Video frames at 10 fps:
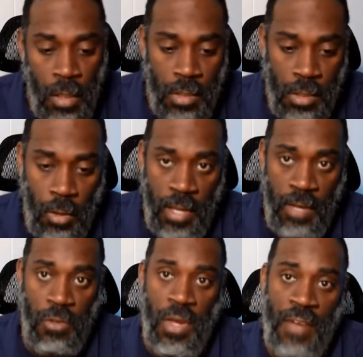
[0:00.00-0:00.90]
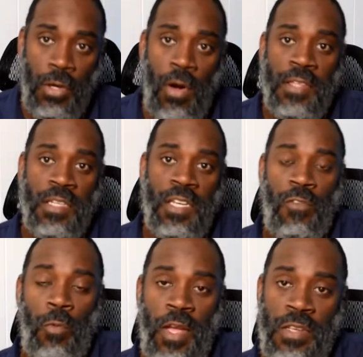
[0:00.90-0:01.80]
so that if you have to go out to
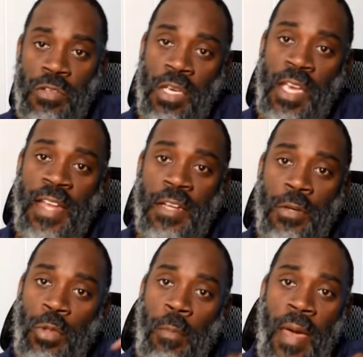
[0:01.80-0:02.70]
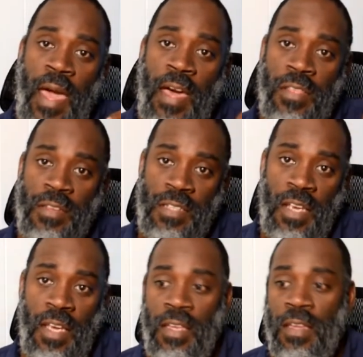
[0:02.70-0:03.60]
different ranges, you can kind of do the math and
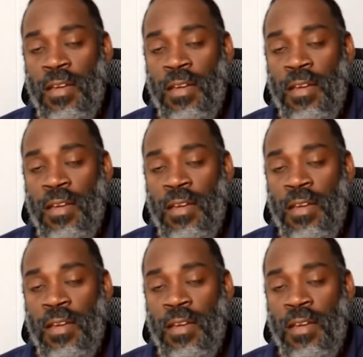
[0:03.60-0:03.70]
say